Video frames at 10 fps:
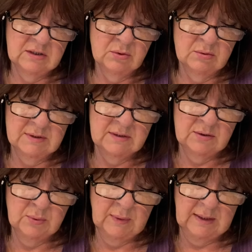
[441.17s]
Horse
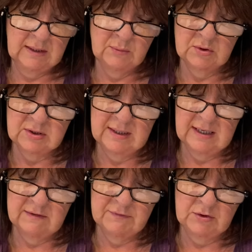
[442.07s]
Tweed, which I
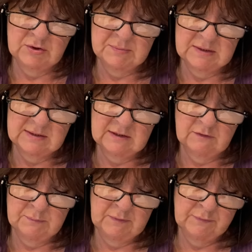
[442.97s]
have used myself
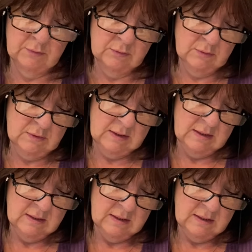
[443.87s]
before.
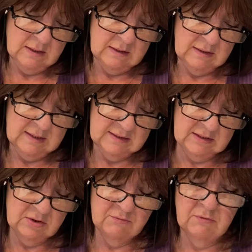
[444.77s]
This
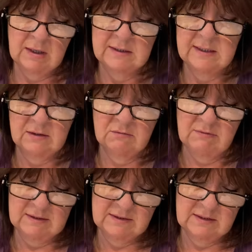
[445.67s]
is Rydale
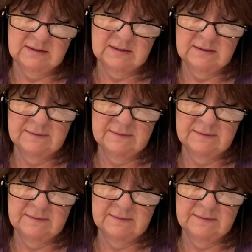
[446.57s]
Russet.